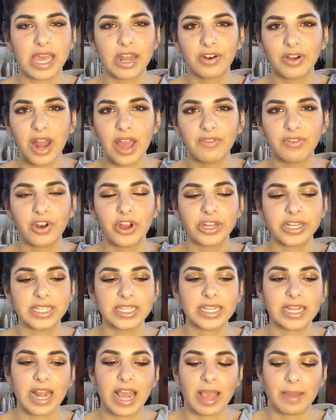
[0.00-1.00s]
I don't have it on
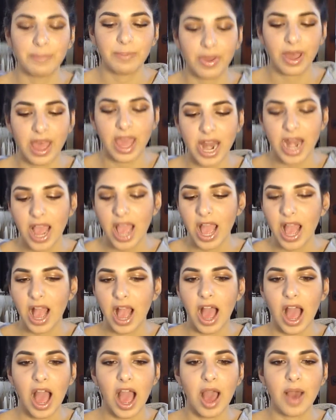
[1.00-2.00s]
today, but
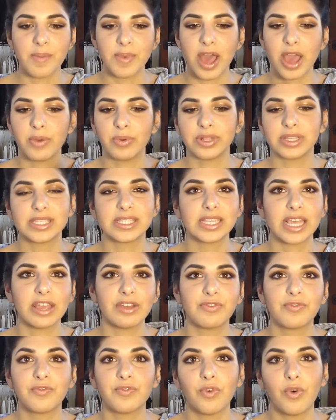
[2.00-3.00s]
I would
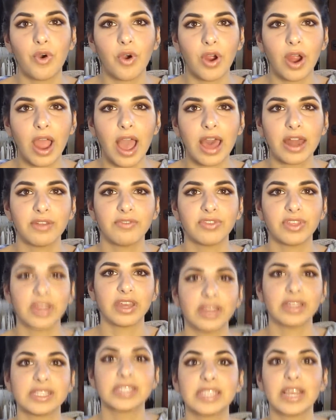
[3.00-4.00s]
say 4 out of
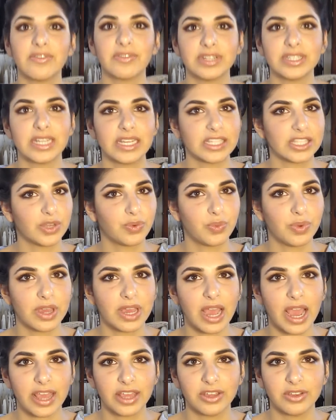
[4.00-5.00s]
the 7 days a
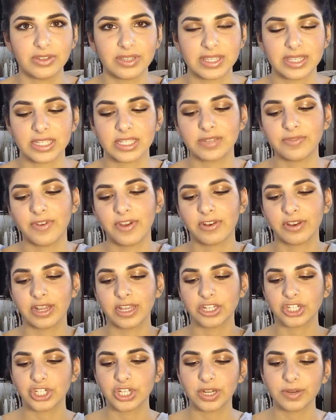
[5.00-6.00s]
week I use this
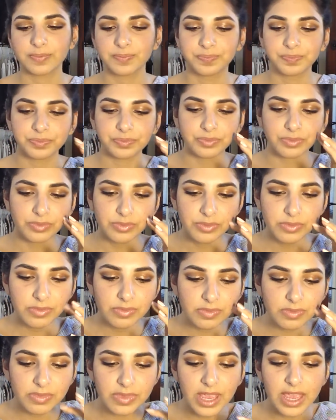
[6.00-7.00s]
foundation.
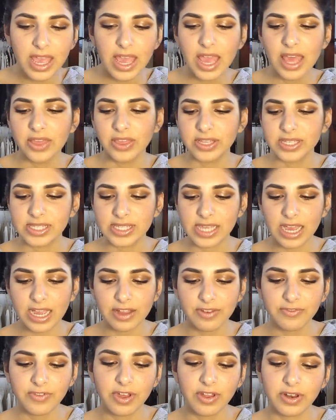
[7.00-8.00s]
The
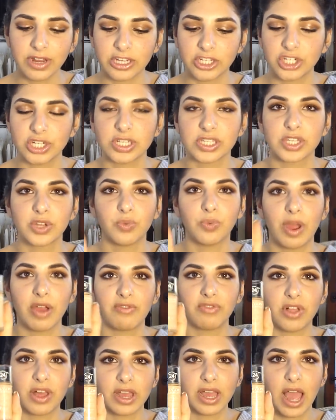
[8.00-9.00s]
second foundation is the
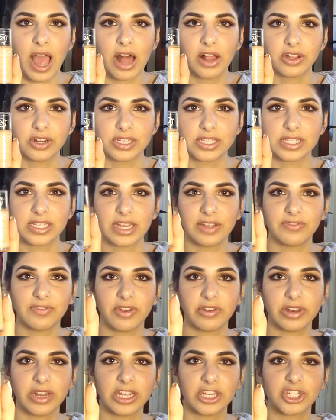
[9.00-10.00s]
Revlon Color Stay
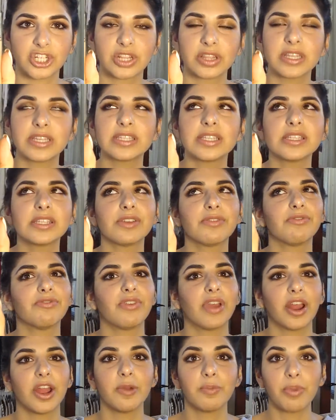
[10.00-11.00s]
foundation. This is a
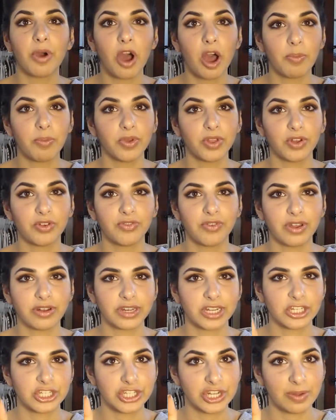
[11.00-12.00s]
very popular
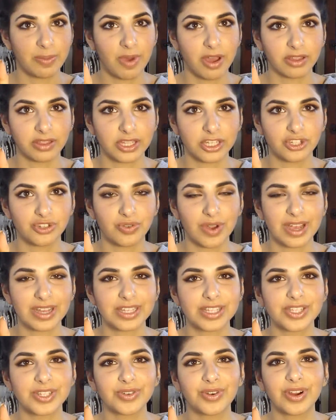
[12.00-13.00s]
foundation among the
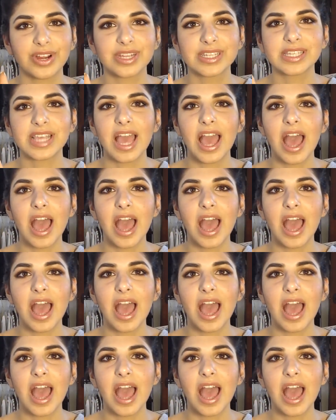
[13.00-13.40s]
drugstores.